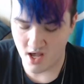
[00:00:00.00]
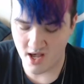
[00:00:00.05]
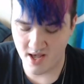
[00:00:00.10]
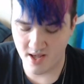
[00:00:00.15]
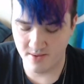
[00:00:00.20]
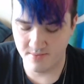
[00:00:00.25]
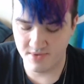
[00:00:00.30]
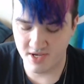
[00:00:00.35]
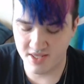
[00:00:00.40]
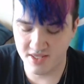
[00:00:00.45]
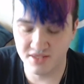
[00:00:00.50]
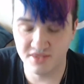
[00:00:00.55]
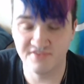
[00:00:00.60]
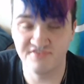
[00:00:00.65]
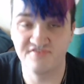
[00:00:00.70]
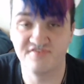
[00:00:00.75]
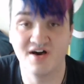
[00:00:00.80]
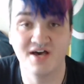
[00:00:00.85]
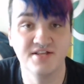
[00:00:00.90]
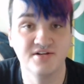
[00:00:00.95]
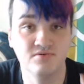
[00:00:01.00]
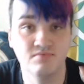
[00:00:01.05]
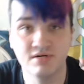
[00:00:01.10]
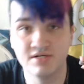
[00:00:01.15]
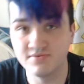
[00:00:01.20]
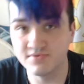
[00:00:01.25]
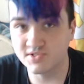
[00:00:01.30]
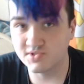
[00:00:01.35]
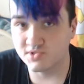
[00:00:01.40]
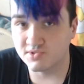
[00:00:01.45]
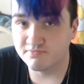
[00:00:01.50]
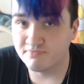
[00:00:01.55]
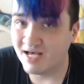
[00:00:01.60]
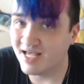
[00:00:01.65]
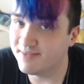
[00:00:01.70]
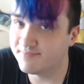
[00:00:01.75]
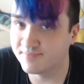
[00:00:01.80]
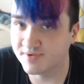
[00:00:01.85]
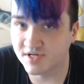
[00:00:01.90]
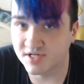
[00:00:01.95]
And then the final one, which was
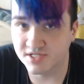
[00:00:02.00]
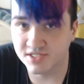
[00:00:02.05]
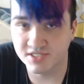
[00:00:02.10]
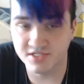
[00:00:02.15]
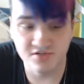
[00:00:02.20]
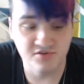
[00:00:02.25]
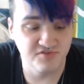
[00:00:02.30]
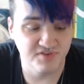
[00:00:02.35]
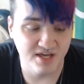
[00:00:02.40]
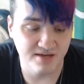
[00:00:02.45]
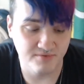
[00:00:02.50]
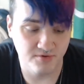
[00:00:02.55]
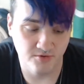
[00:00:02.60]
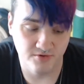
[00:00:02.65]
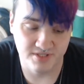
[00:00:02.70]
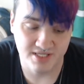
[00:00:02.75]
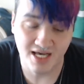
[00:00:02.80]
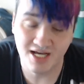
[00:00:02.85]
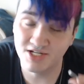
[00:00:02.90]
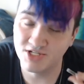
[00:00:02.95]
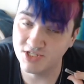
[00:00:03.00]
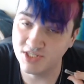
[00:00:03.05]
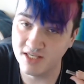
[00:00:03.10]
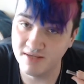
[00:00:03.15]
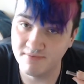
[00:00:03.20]
my personal favorite, was actually